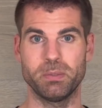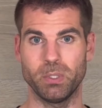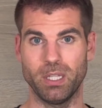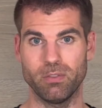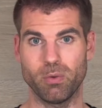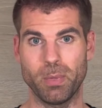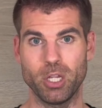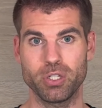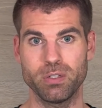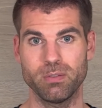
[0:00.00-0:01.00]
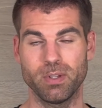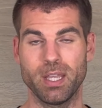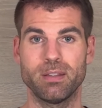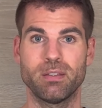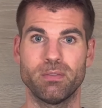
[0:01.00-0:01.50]
were the information
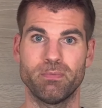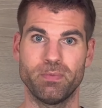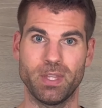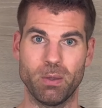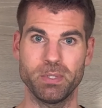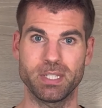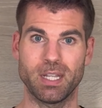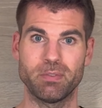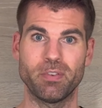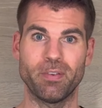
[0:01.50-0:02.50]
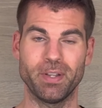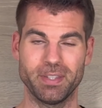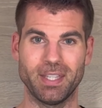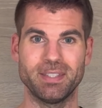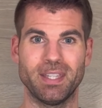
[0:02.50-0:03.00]
and now we start with our
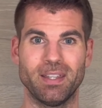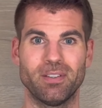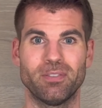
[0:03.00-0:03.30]
tasting.